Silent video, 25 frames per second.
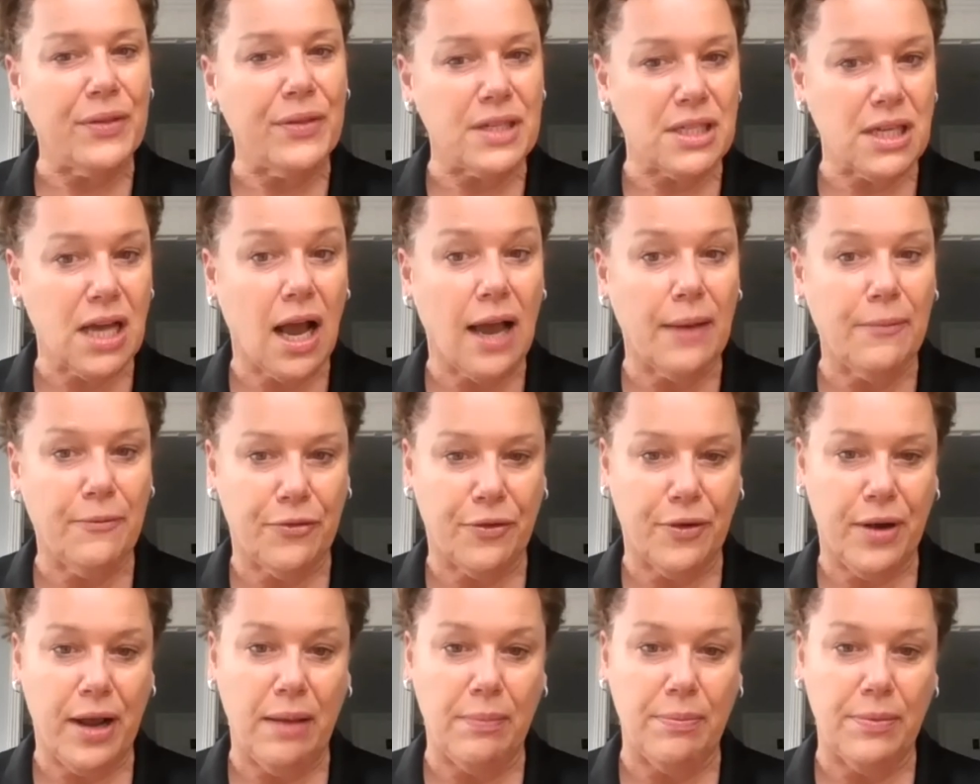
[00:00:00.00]
the time
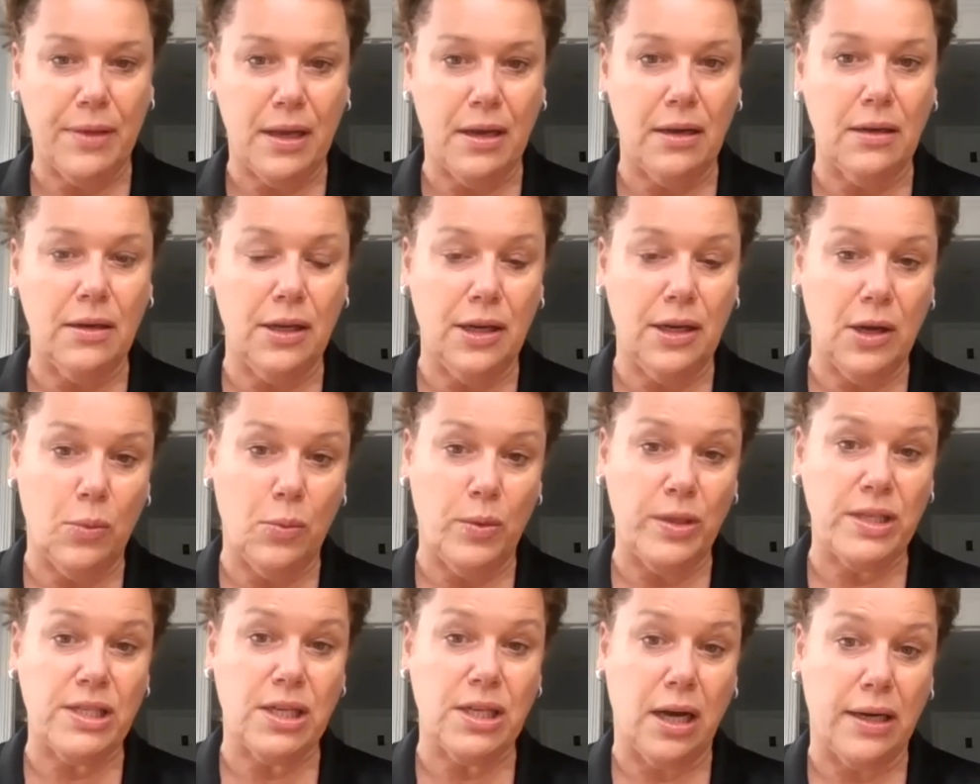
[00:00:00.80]
frame that,
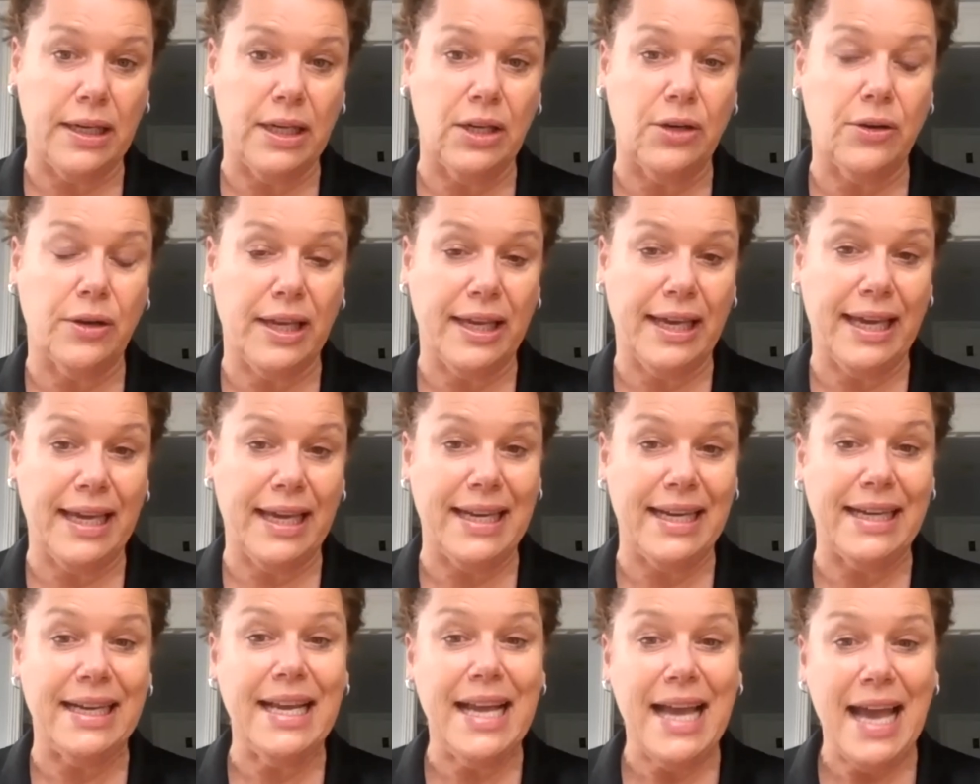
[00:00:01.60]
we started looking at
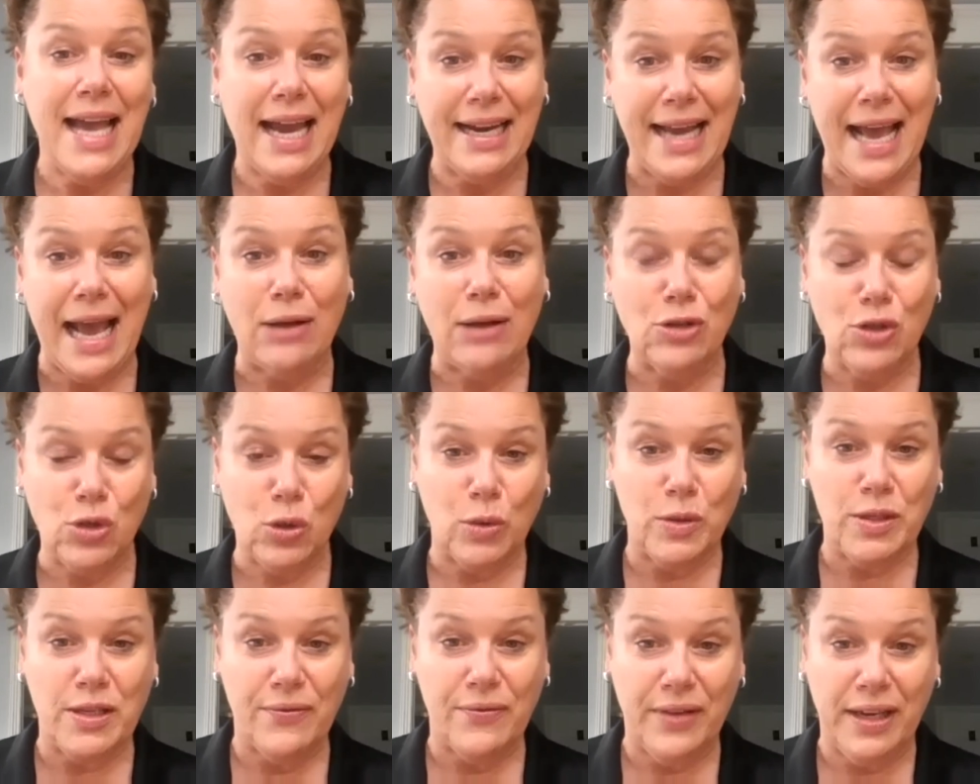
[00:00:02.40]
it and how
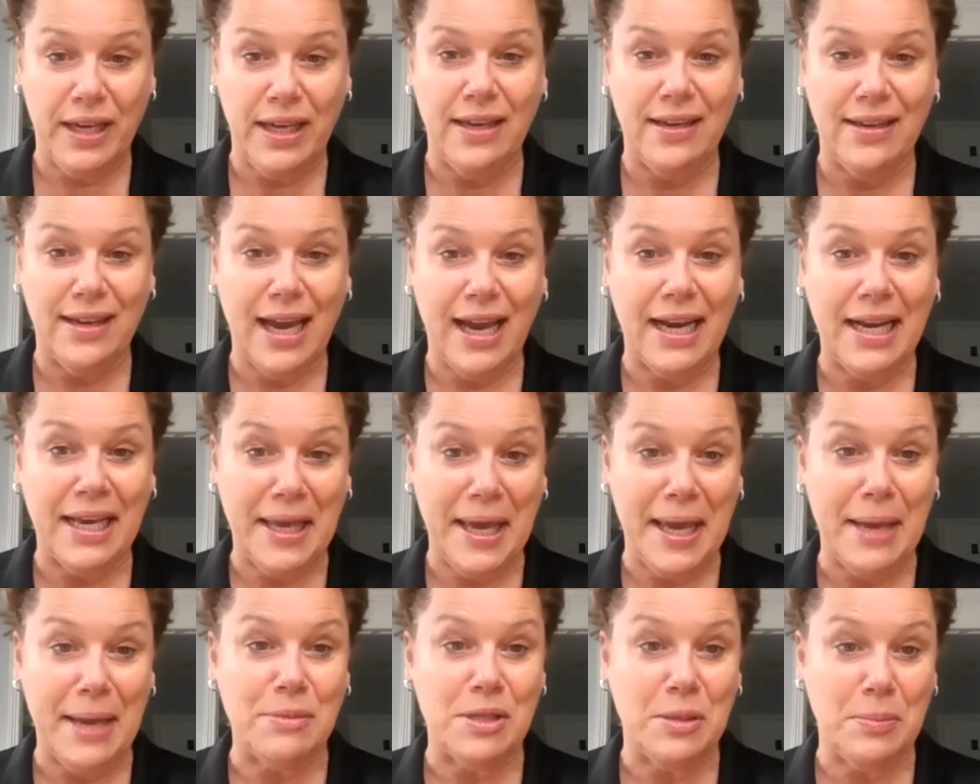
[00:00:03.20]
Dorsavi kind of
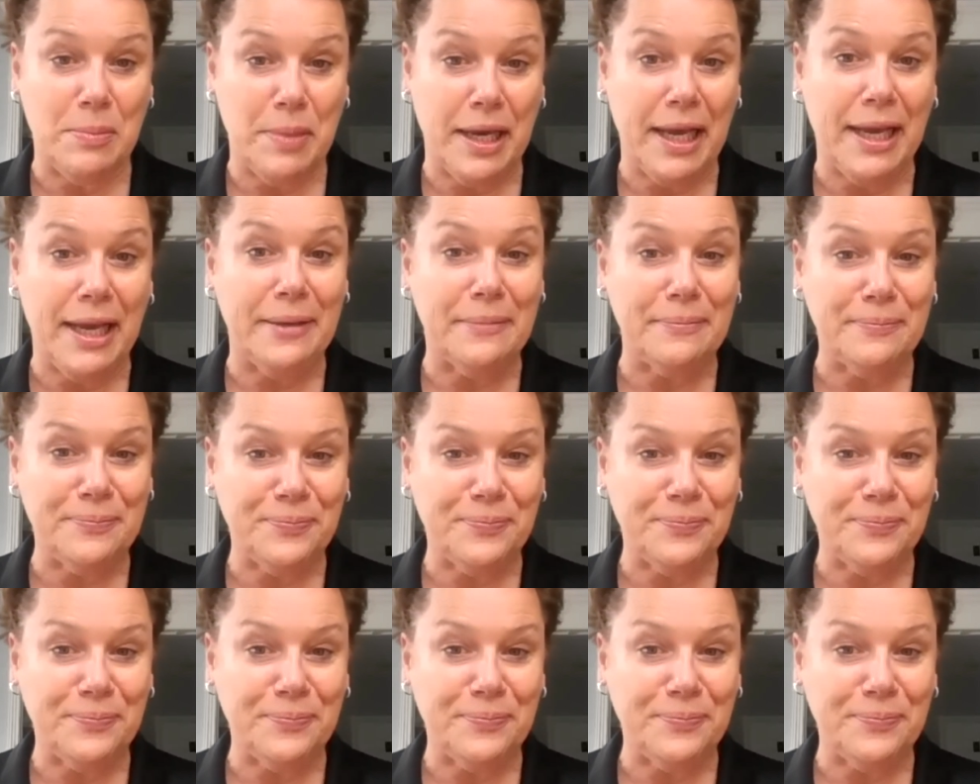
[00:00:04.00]
came to be.